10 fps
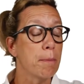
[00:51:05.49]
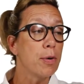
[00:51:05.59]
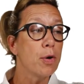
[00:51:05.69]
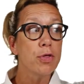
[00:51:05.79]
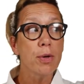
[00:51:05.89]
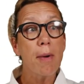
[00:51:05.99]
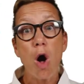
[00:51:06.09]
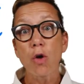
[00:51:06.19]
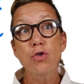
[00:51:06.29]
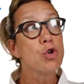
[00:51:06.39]
put them
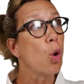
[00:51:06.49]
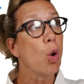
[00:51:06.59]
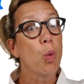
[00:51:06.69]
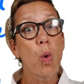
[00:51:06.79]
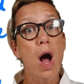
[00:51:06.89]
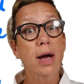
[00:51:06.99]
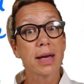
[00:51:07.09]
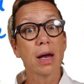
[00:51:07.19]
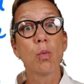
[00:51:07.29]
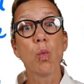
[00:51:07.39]
on your
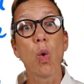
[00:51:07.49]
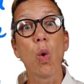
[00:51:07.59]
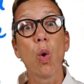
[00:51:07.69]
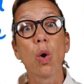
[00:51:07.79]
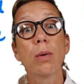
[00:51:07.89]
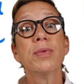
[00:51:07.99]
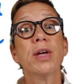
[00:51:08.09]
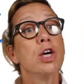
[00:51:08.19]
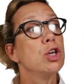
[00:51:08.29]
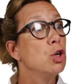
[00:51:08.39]
working wall,
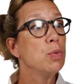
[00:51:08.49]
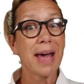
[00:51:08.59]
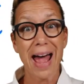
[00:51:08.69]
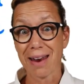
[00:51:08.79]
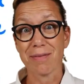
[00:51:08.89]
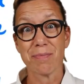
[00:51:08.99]
you can.